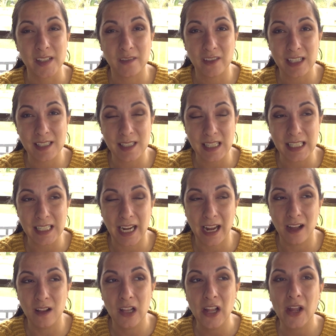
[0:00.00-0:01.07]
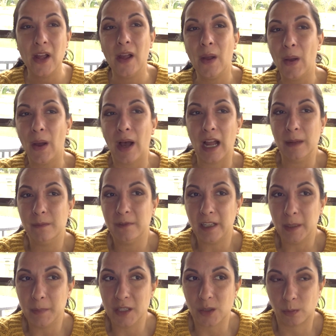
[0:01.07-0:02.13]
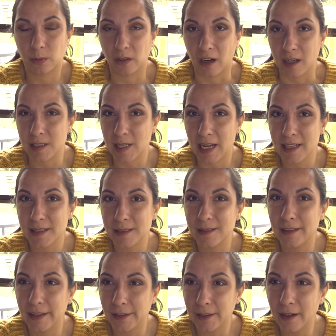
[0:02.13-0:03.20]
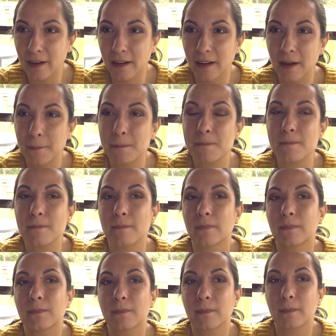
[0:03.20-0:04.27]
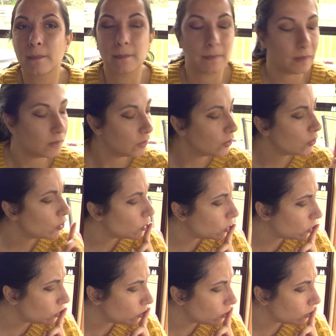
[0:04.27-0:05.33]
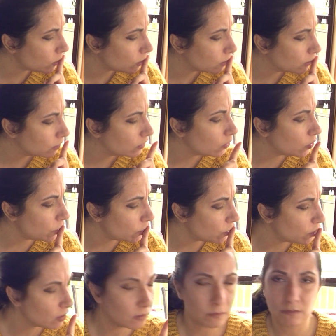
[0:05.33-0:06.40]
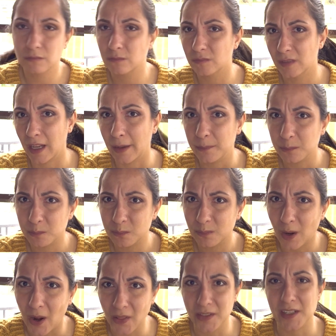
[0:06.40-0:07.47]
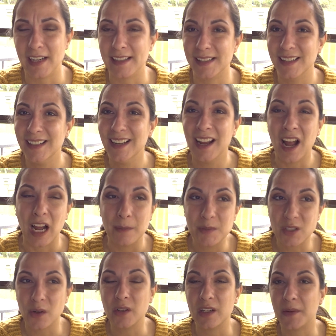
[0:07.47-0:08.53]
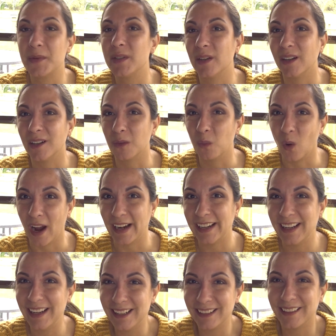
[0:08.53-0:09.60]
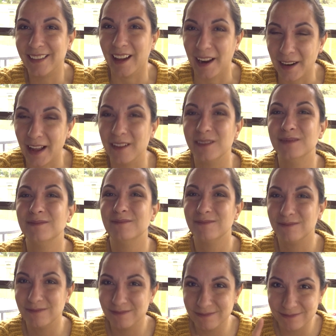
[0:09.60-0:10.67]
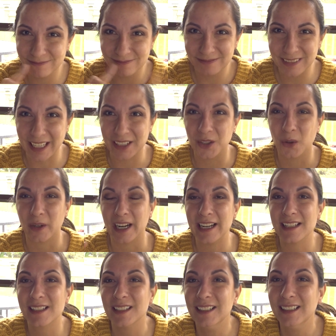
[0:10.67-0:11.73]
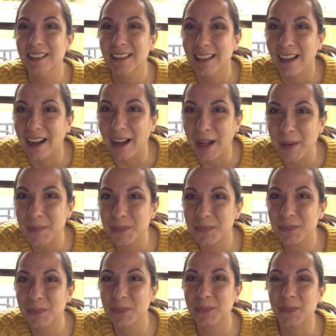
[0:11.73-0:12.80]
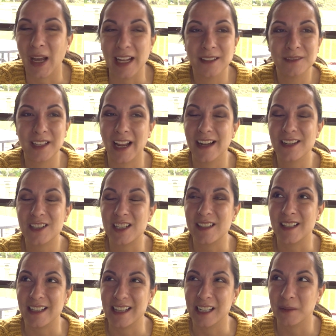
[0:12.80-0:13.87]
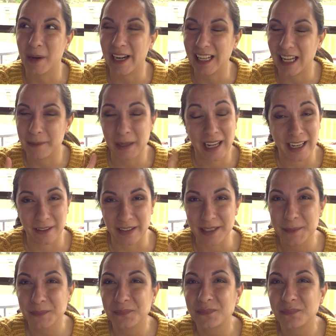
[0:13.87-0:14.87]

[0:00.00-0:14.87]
of this detail. I'm very much a process knitter. Shh, shh. I apologize. I'm so used to her whining that I ignore it. But yeah, she's sitting here whining at me. Anyways,